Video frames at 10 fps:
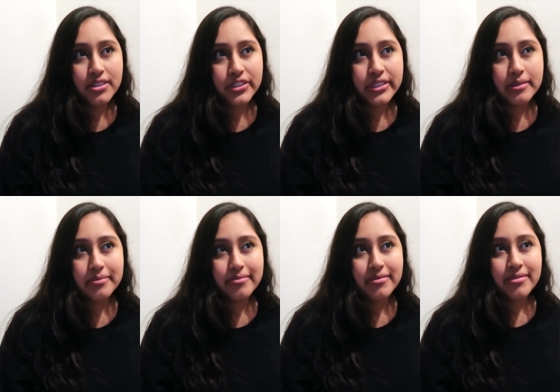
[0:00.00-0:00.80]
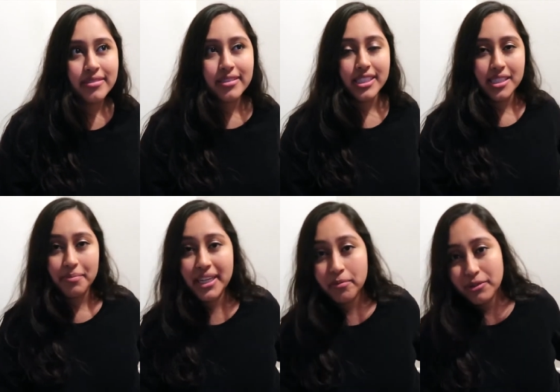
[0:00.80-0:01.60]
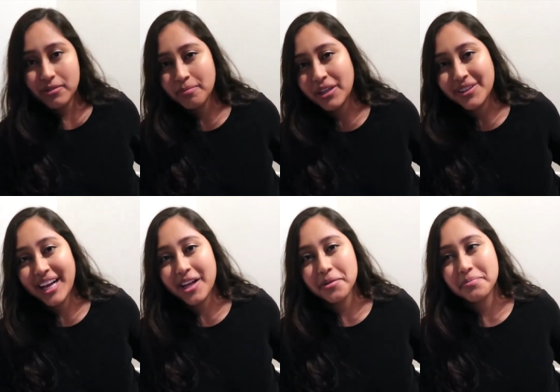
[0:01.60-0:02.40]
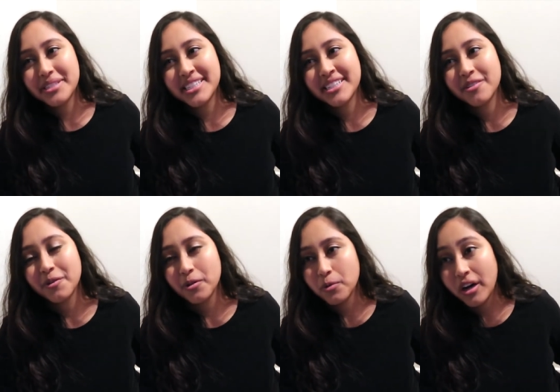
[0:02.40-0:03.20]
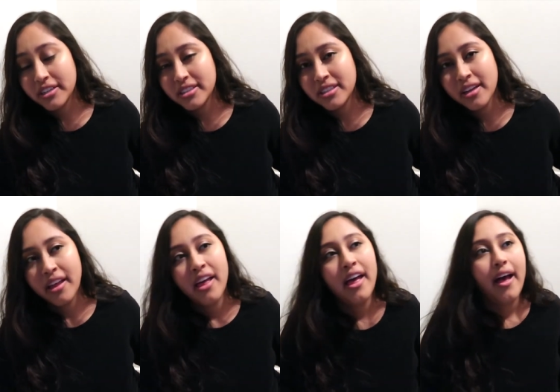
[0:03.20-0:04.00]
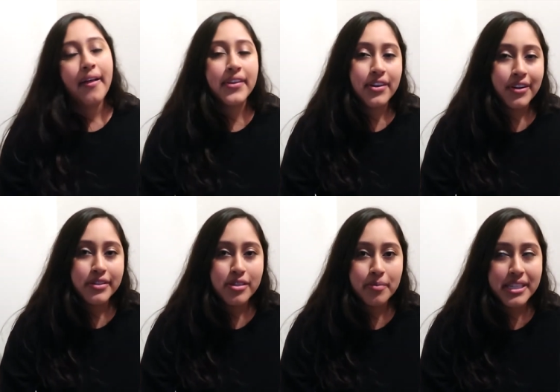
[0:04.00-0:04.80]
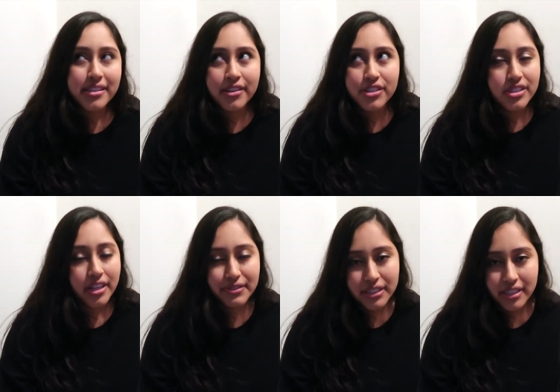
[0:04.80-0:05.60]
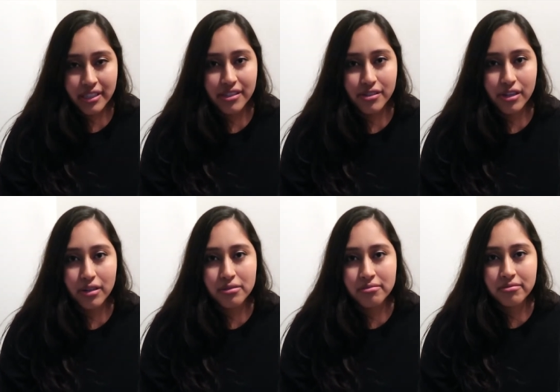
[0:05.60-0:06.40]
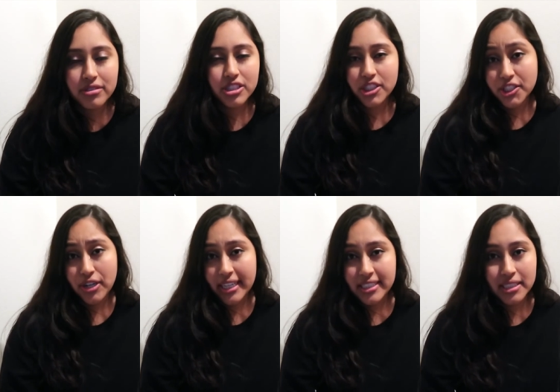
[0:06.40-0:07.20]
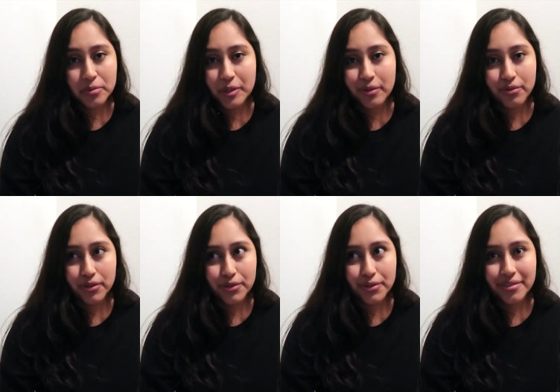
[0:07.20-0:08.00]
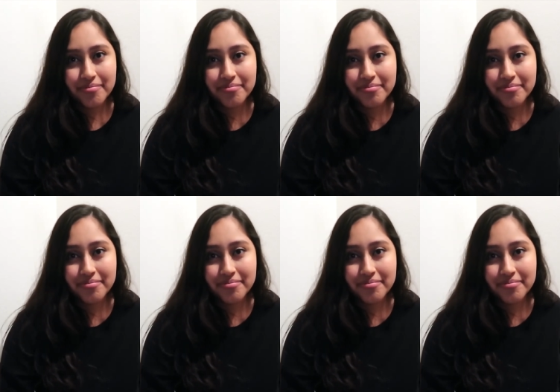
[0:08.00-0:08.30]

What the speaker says: just the sippy cup with milk helps, or water. And then also my son just loves to eat, so just distracting him with food,